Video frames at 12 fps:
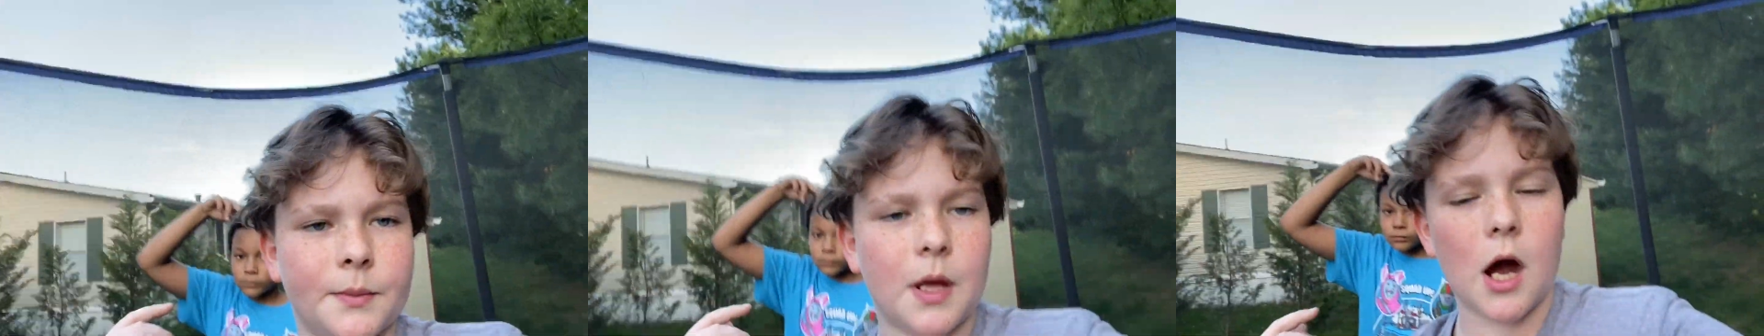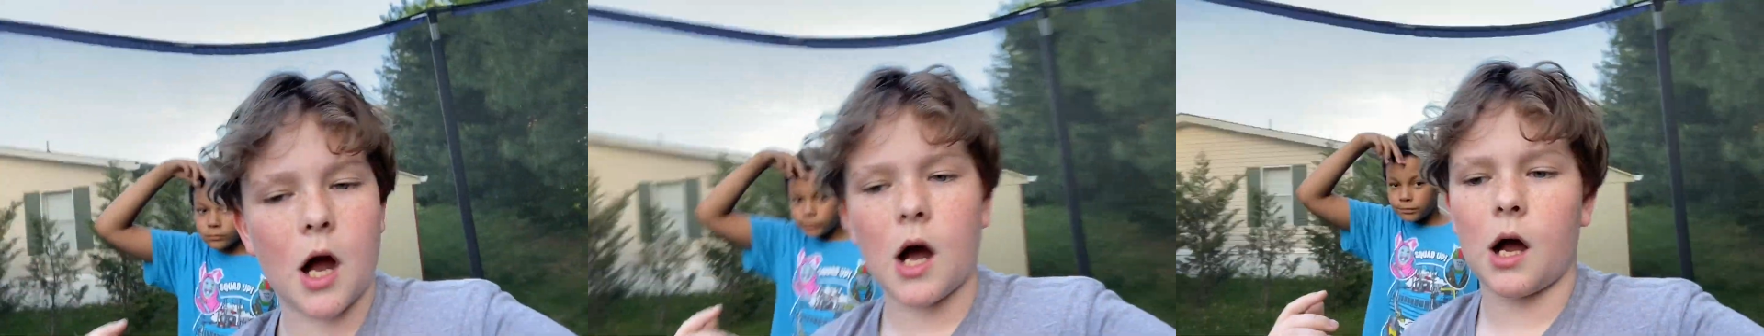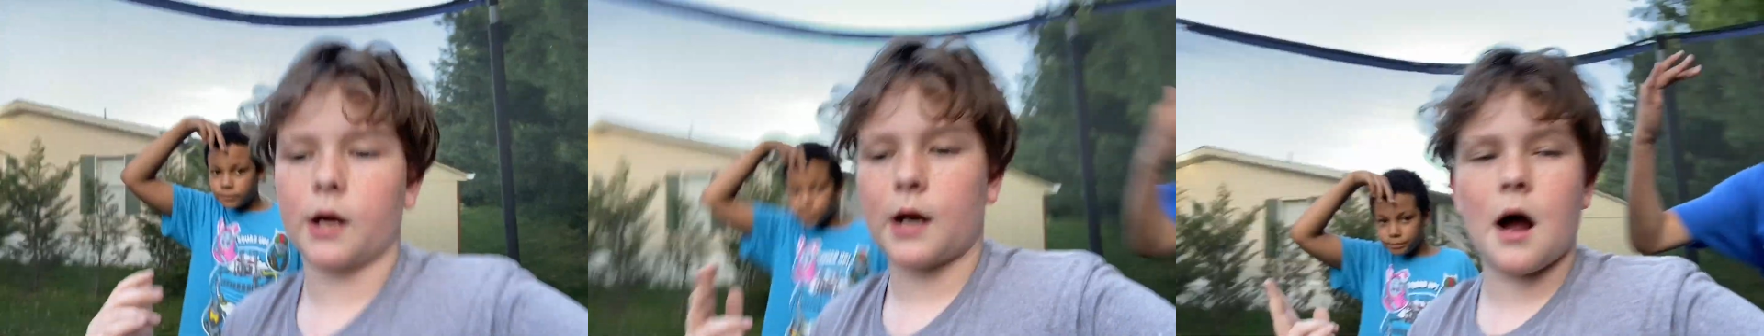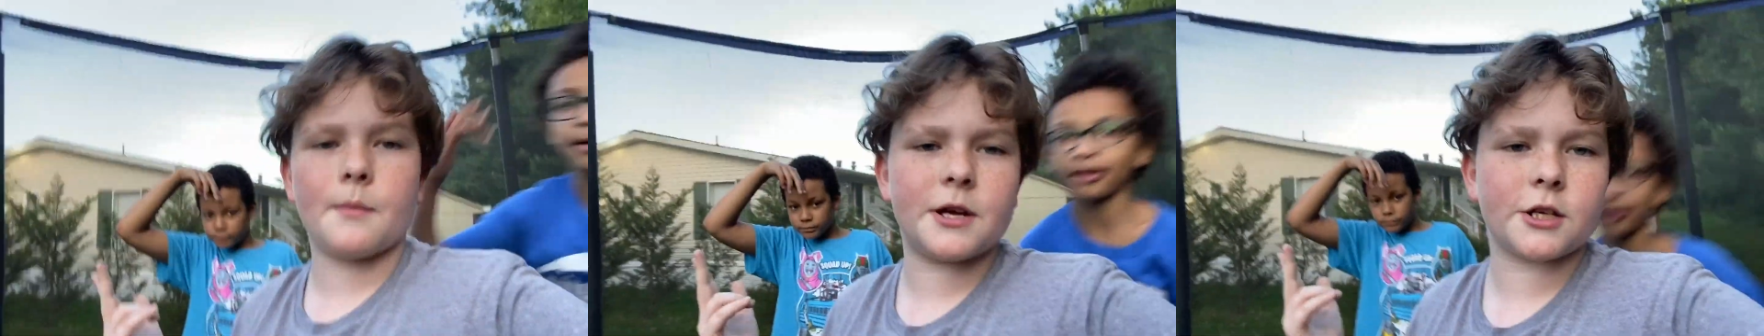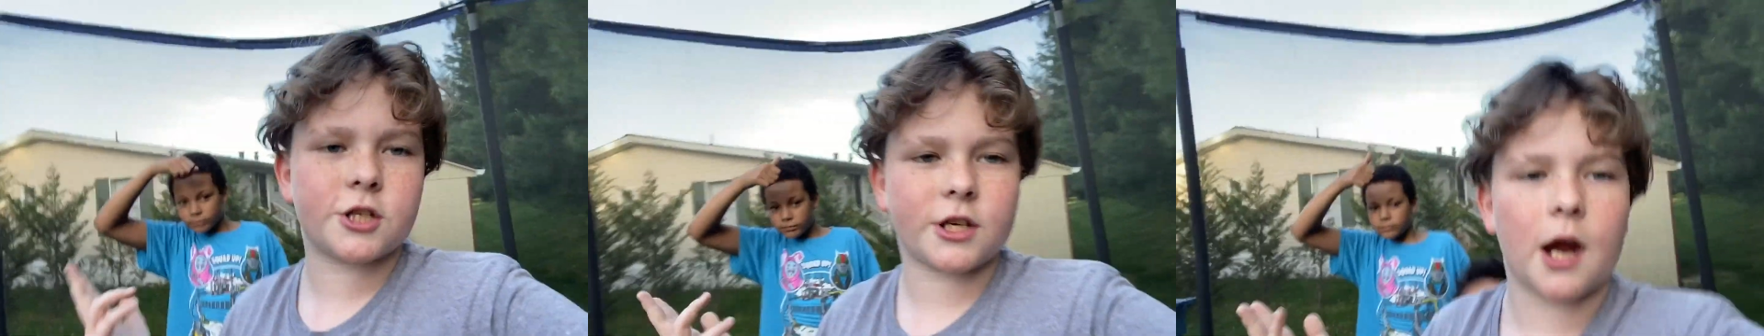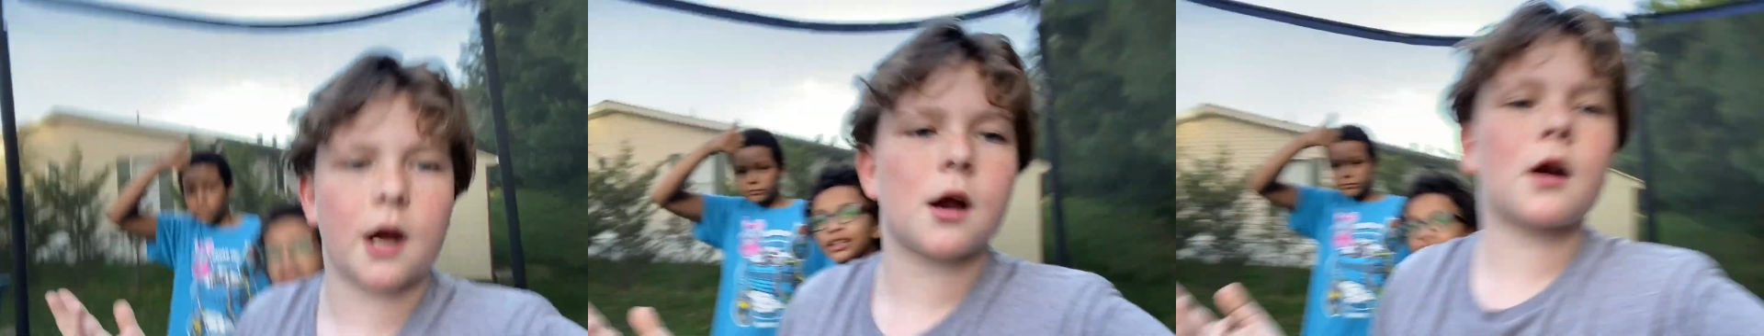uh, comment,
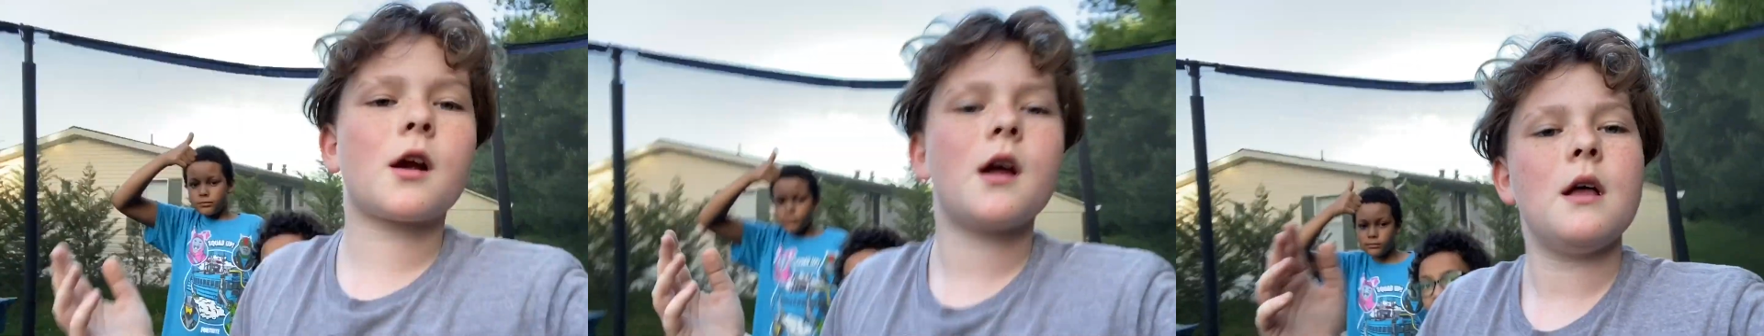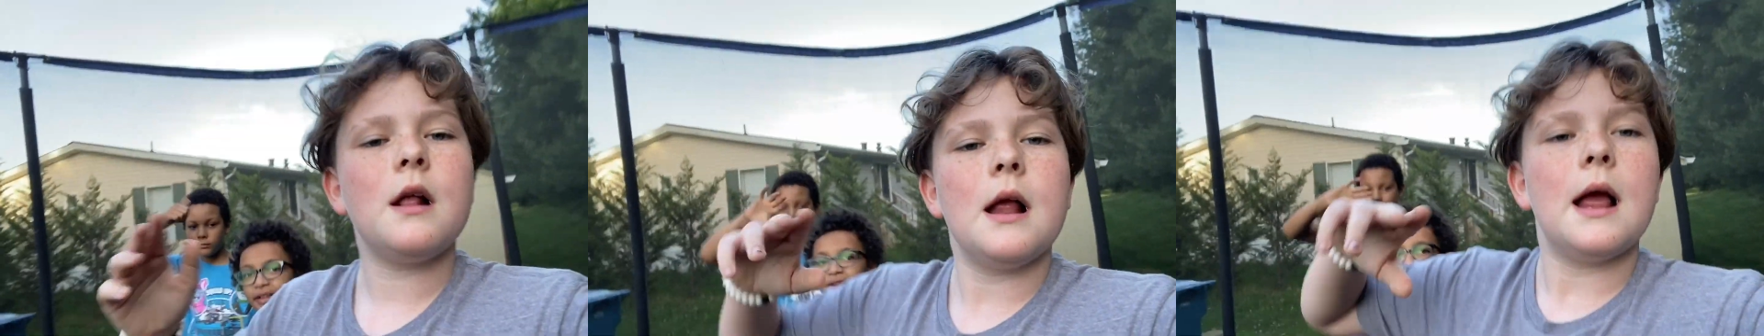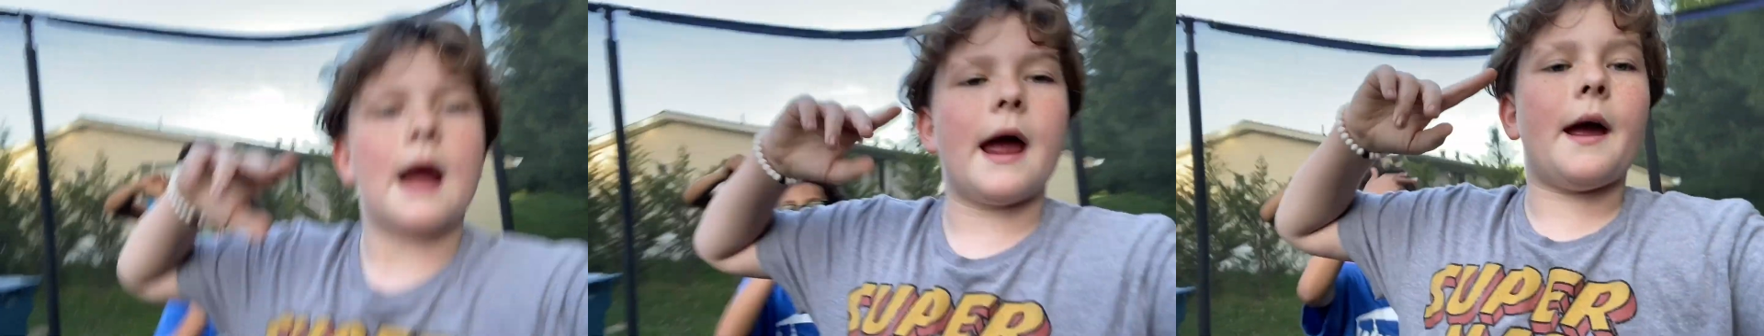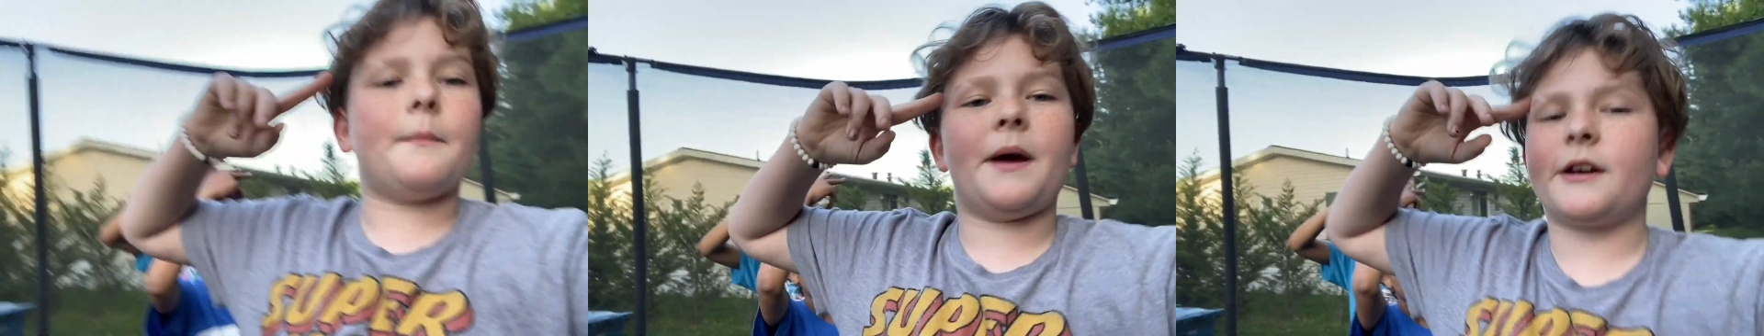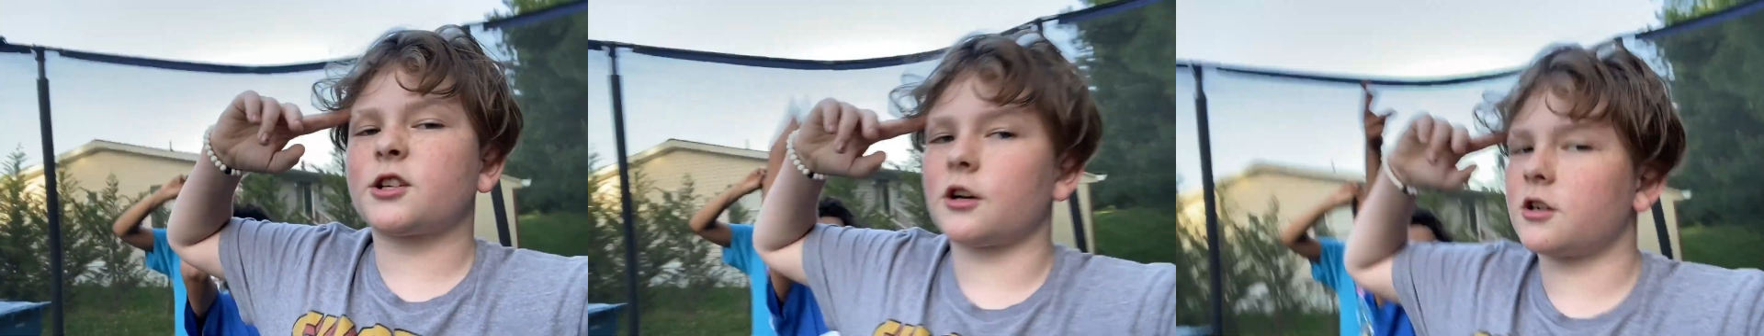share, and make sure to